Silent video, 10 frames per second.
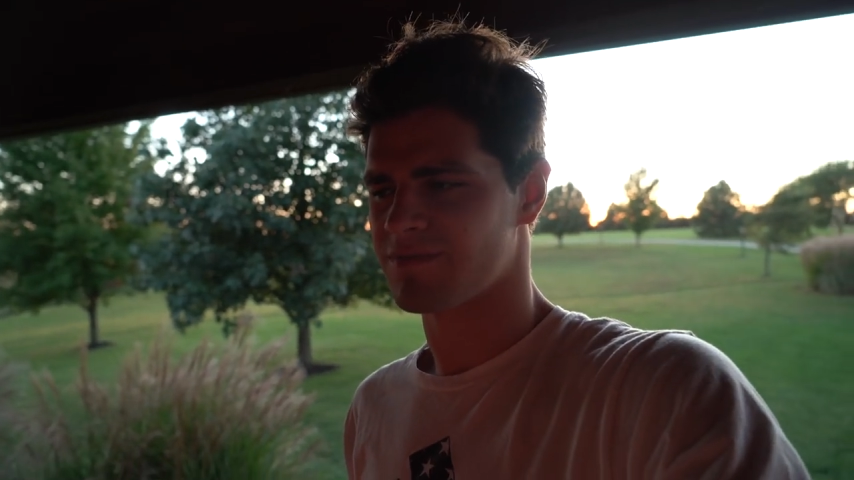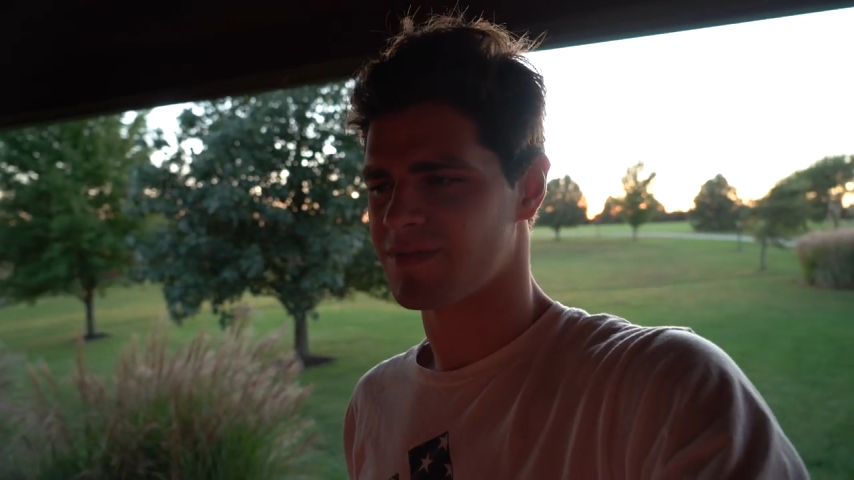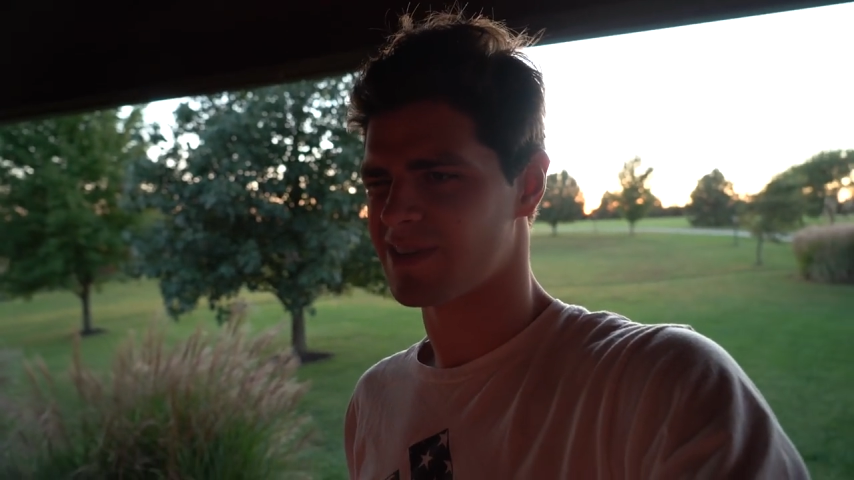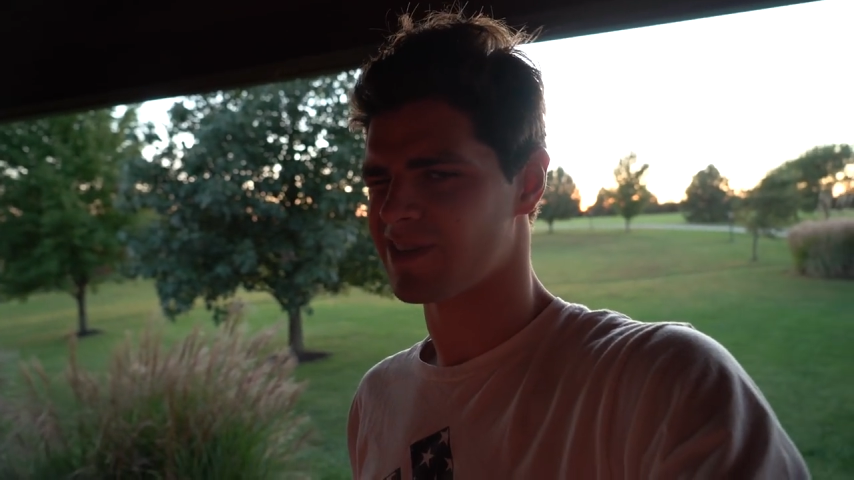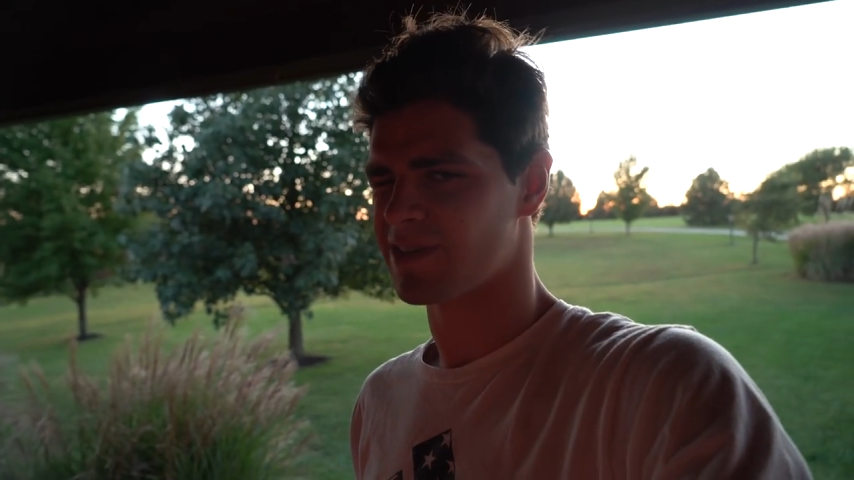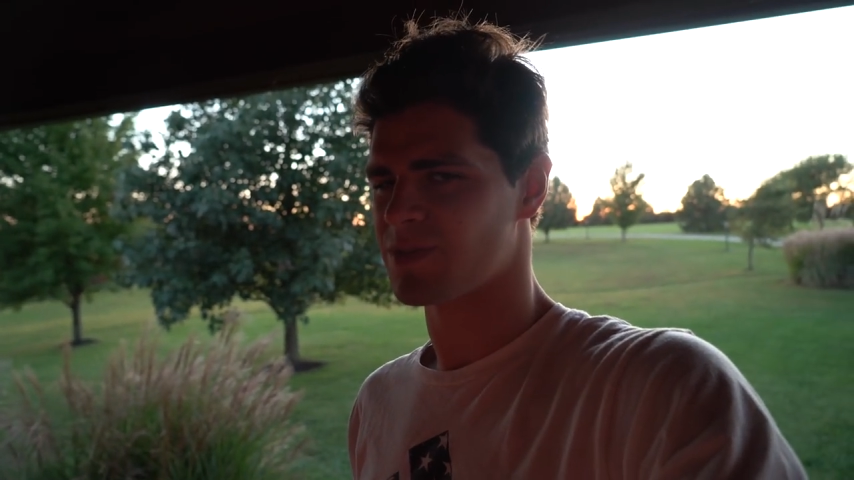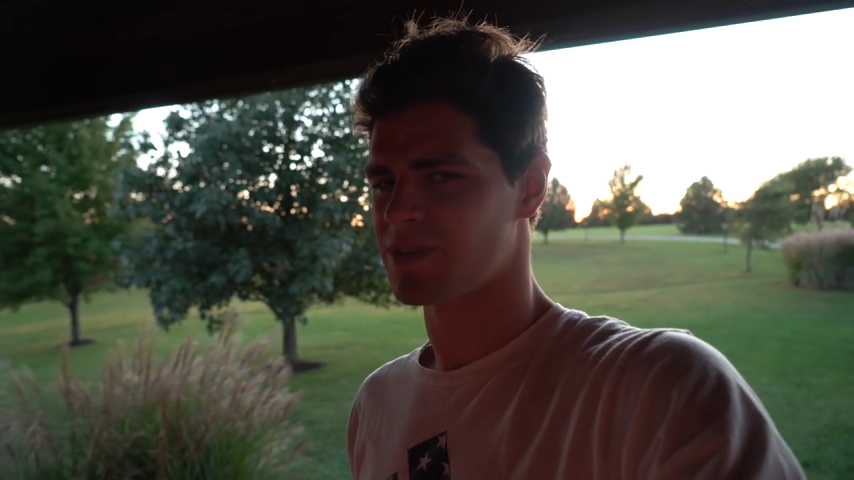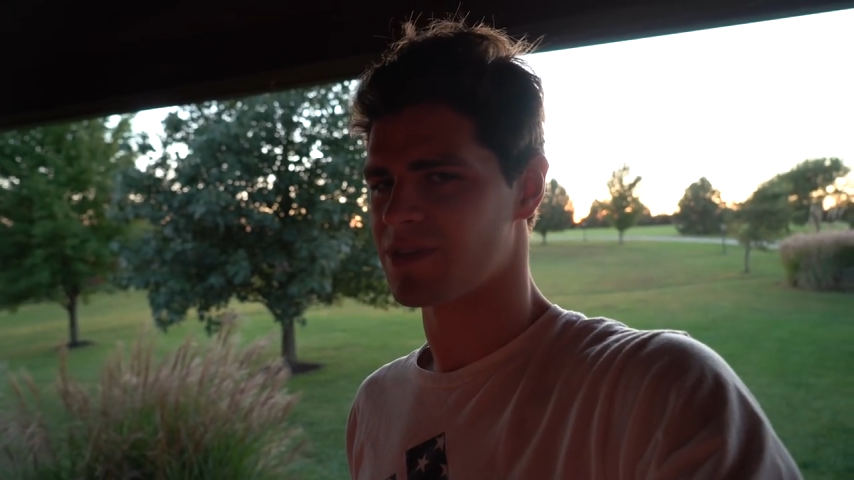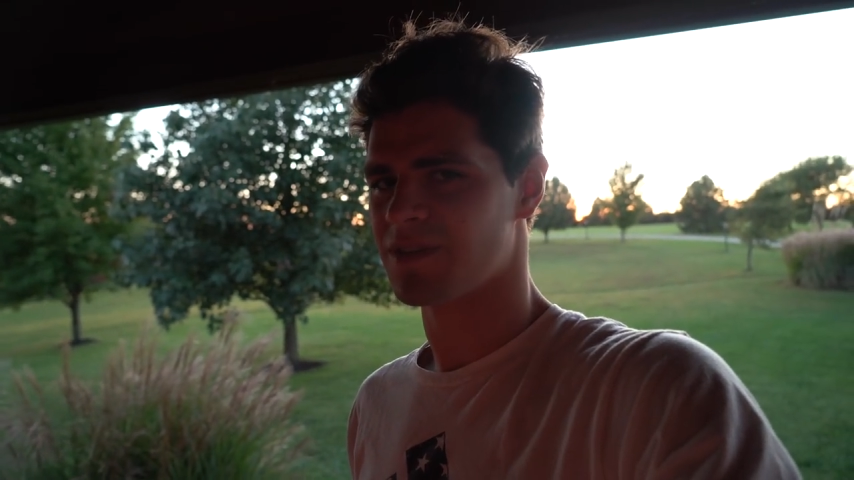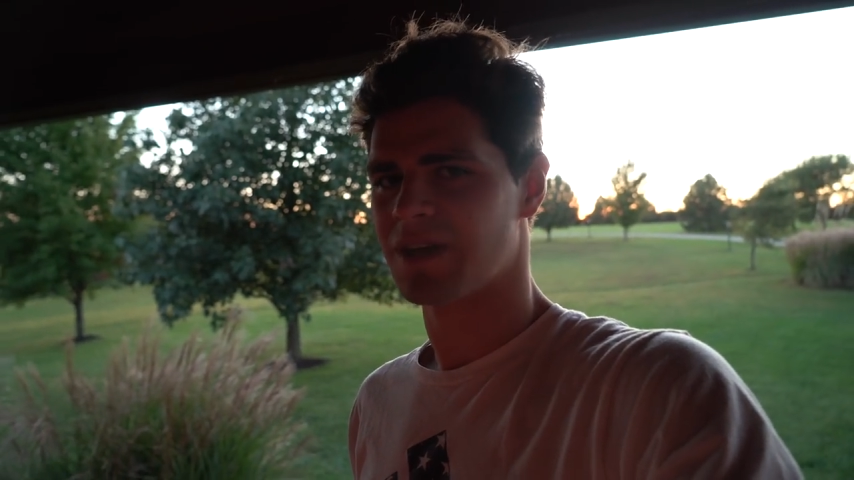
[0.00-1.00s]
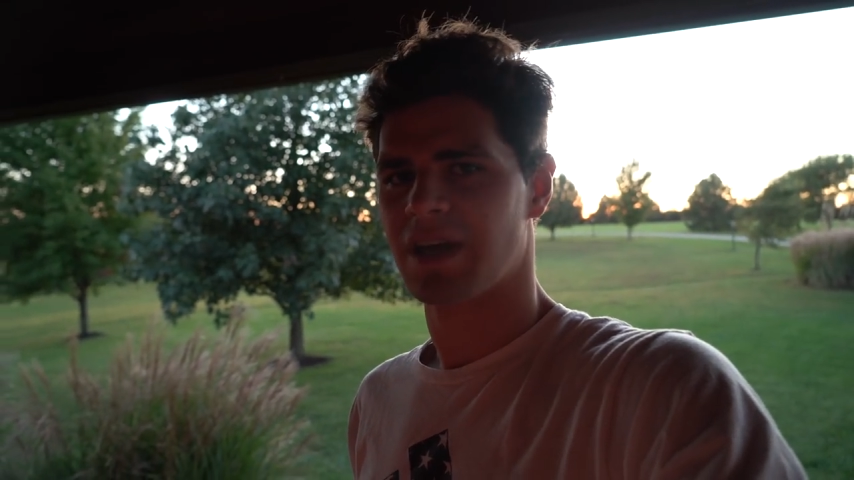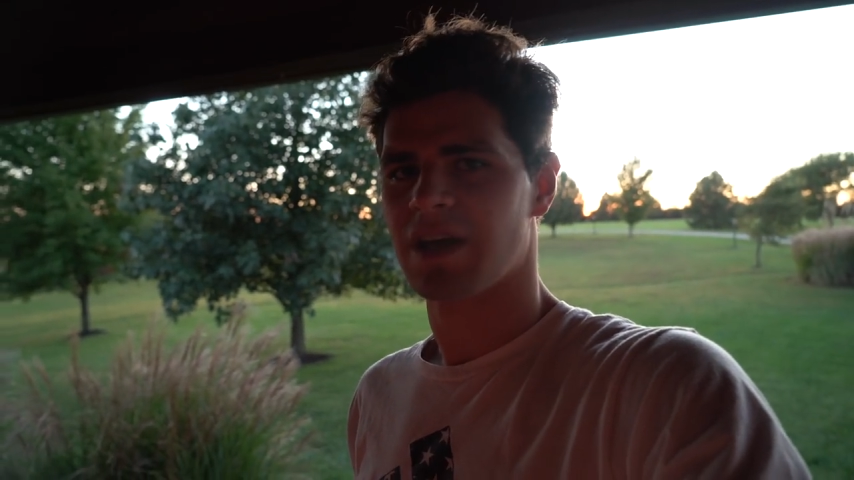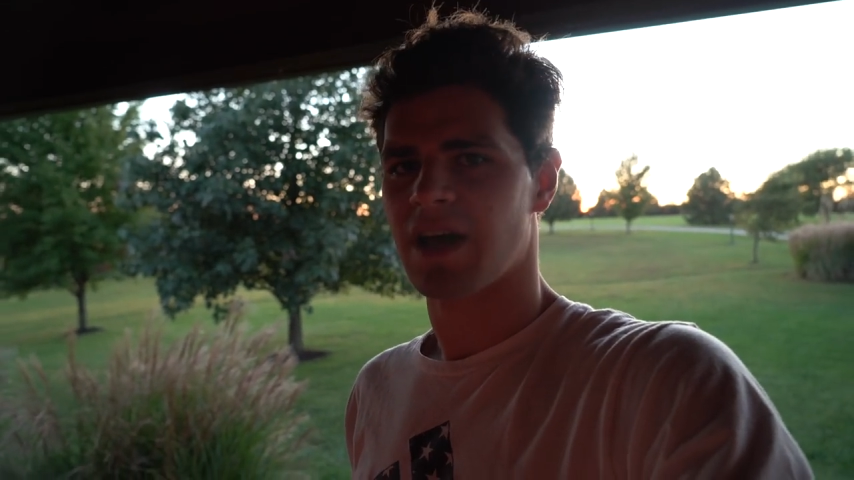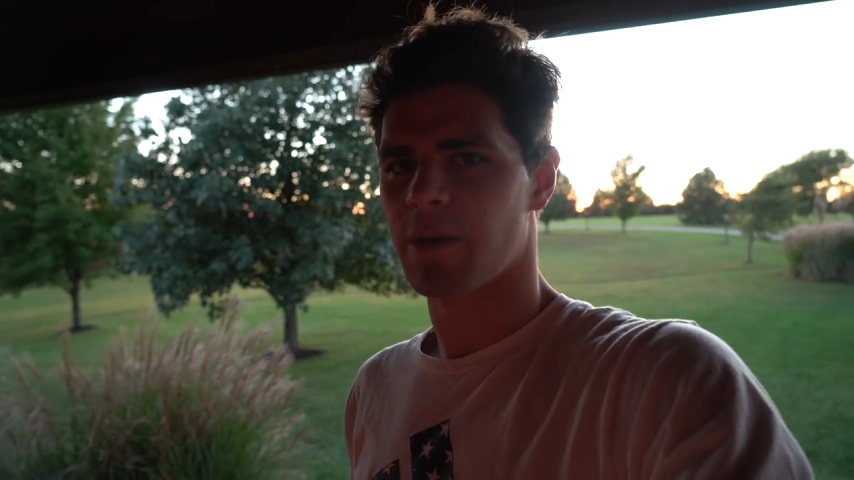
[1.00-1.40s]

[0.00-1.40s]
I don't like winter.